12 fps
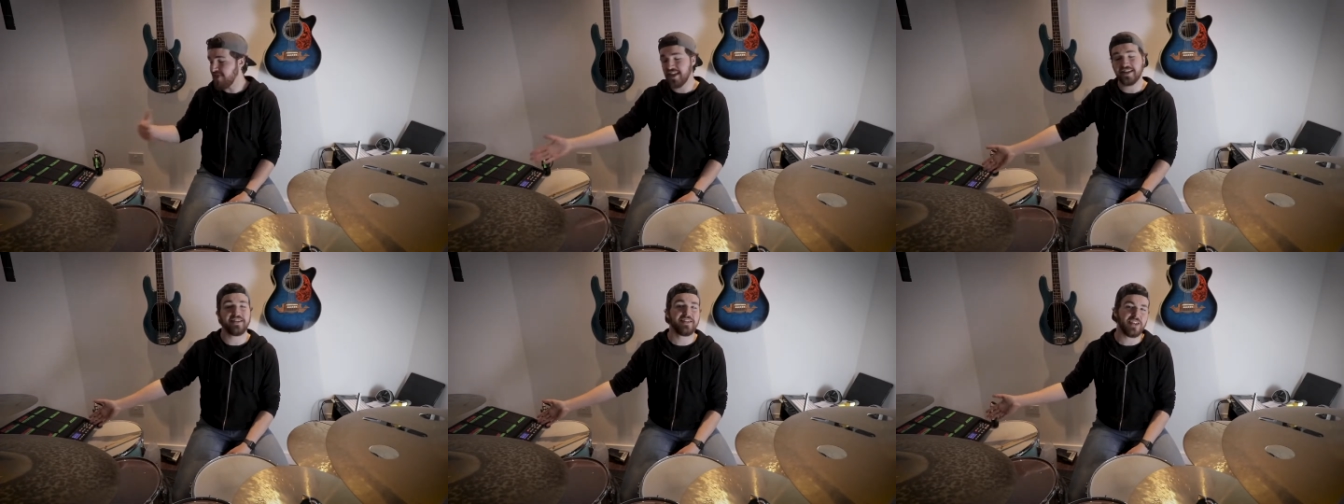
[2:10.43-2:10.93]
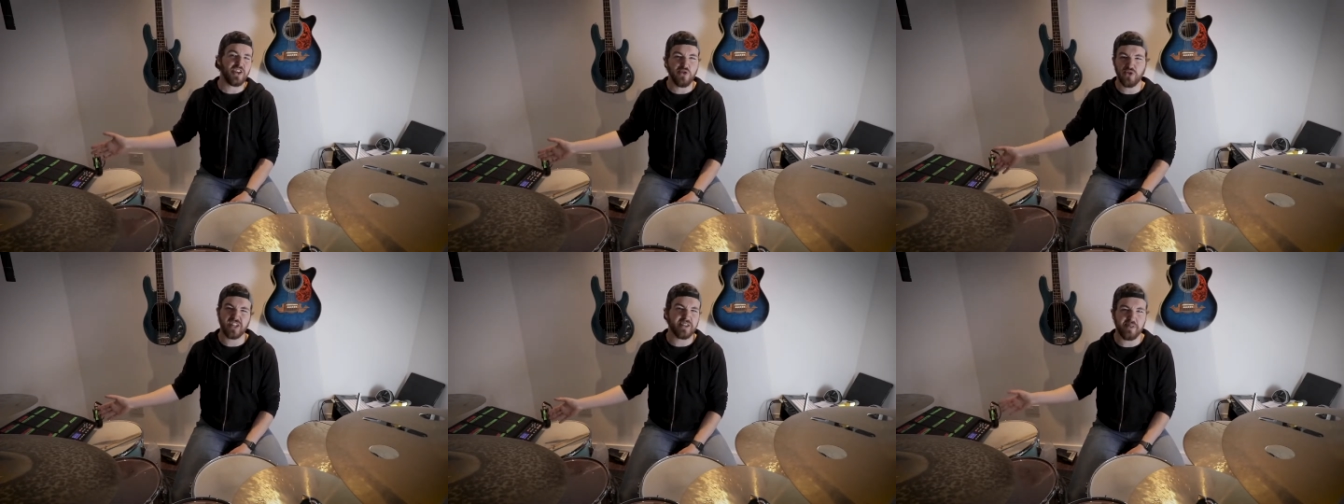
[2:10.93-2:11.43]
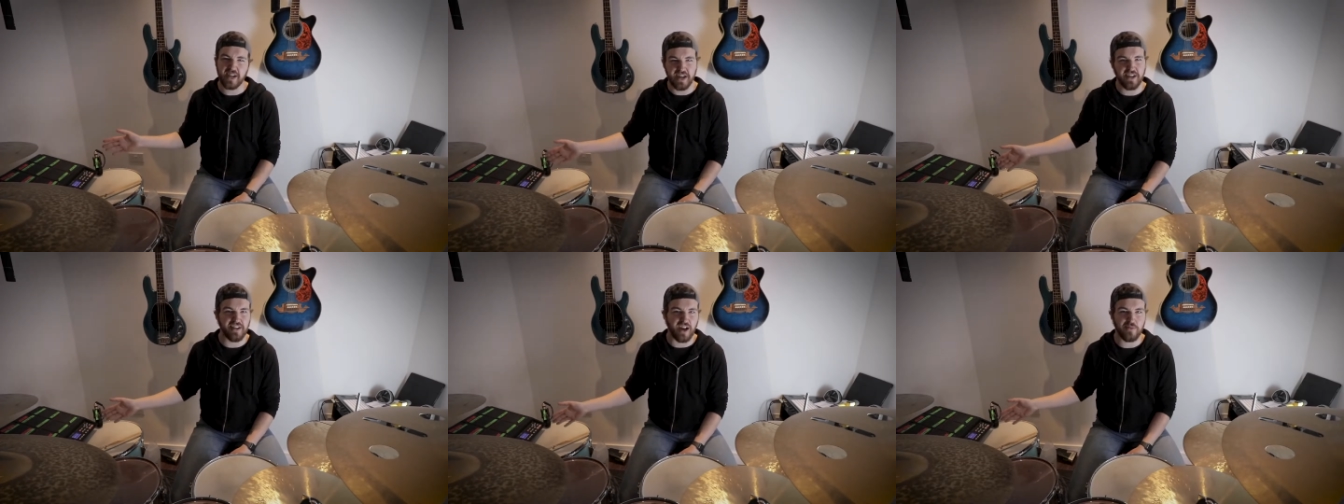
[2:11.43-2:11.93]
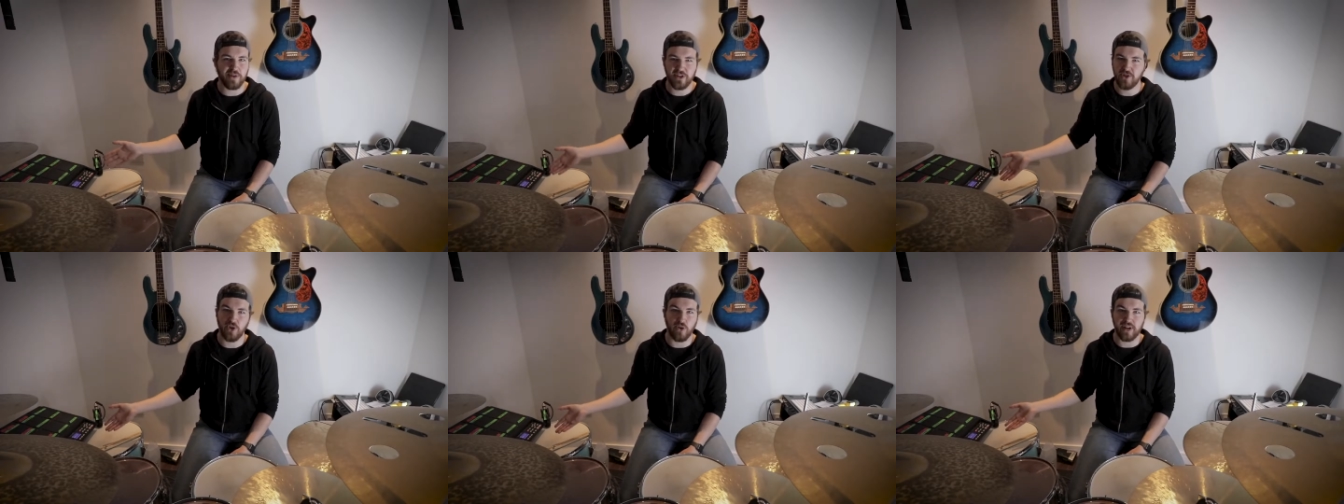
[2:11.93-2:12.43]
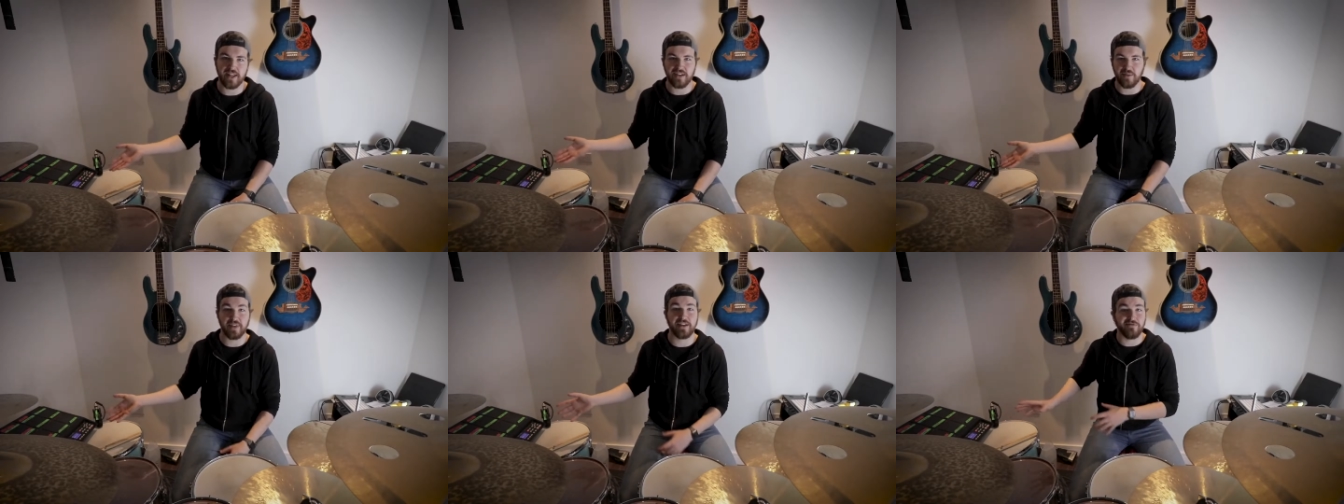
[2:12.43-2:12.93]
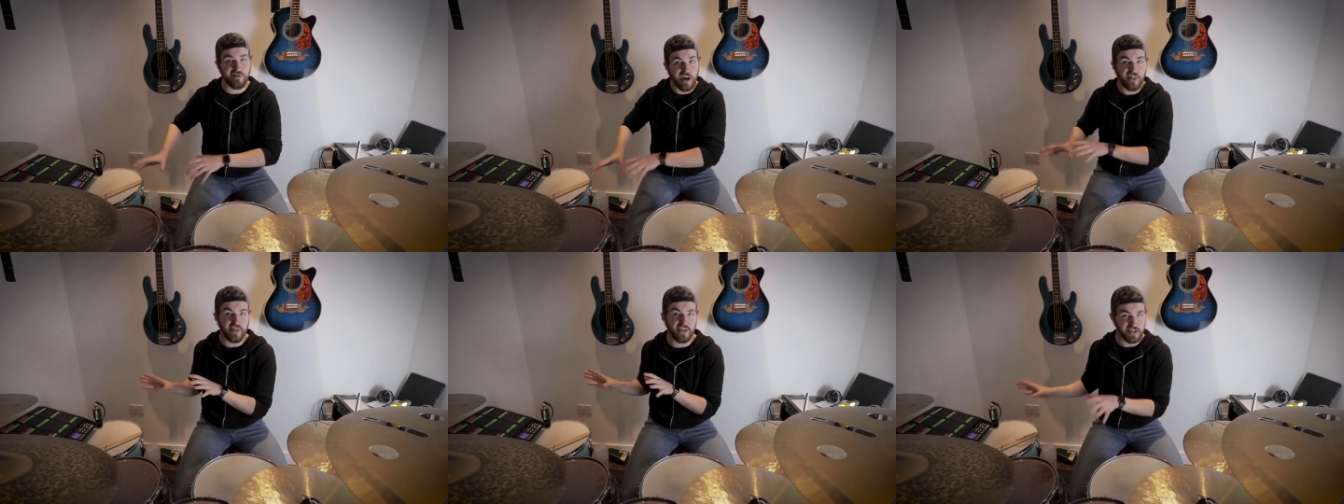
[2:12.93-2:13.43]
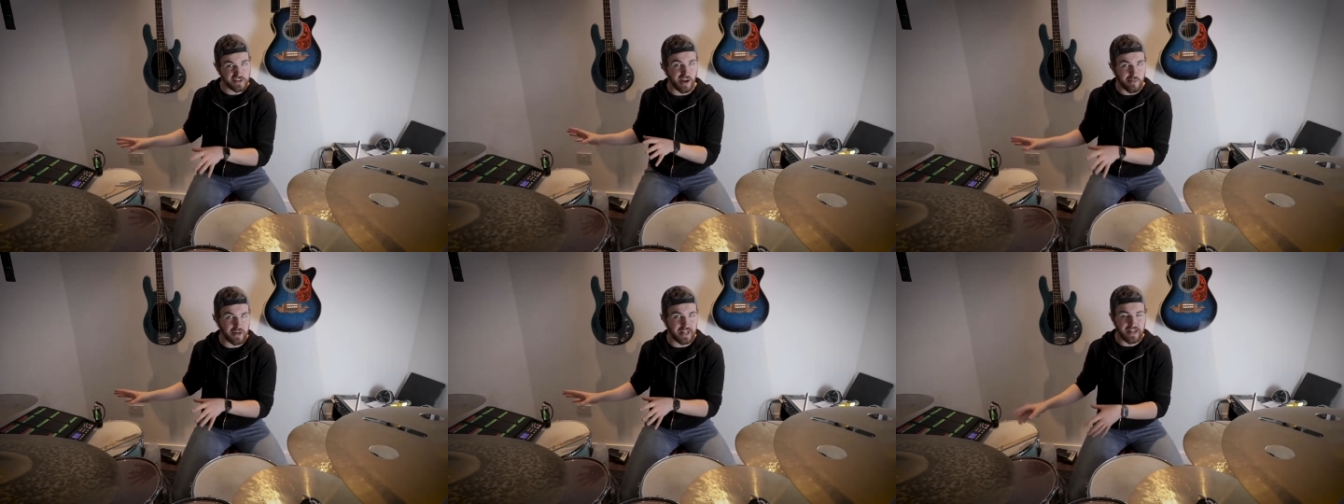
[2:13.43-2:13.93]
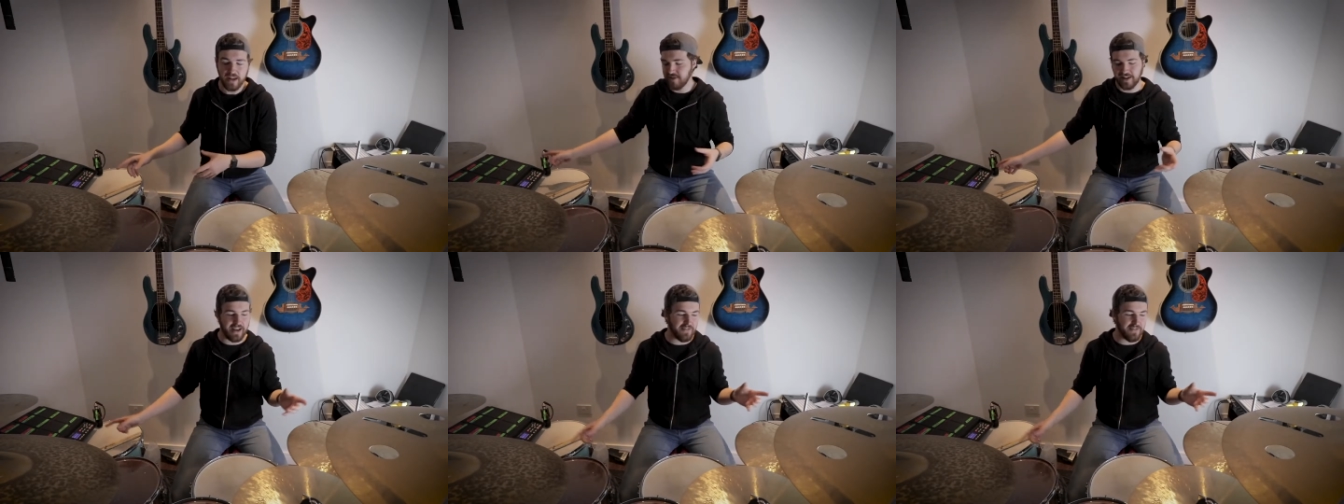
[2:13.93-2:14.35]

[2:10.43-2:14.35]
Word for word: This is usually because I'm controlling something rather than sampling. So I'll